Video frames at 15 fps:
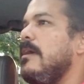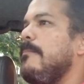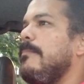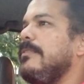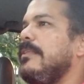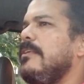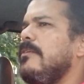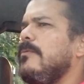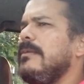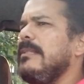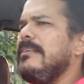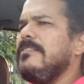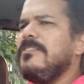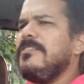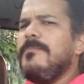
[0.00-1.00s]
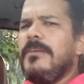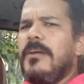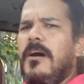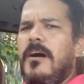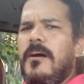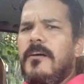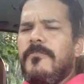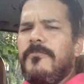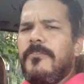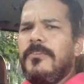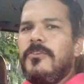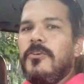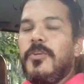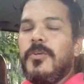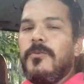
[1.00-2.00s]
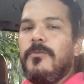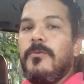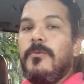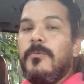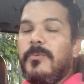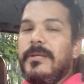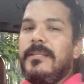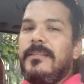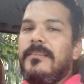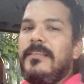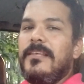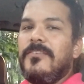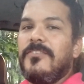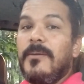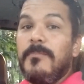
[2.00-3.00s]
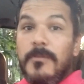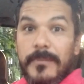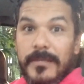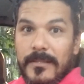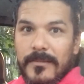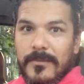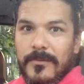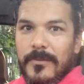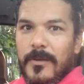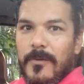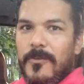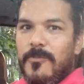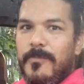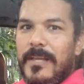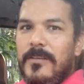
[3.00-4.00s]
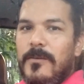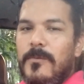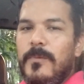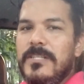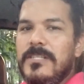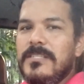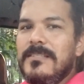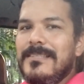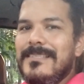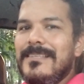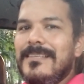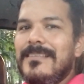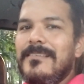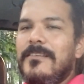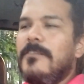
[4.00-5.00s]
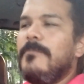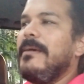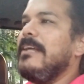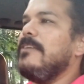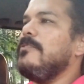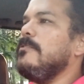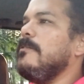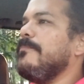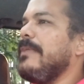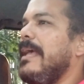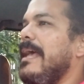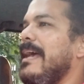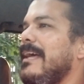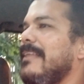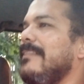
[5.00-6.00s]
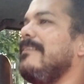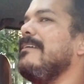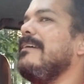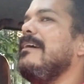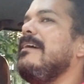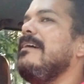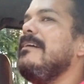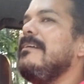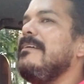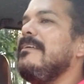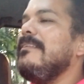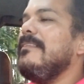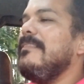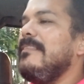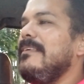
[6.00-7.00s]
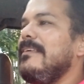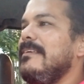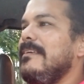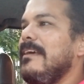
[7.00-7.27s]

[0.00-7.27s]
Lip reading: But then you realize there's something off until you read the supplement to the owner's manual, which is a 6-liter manual. And the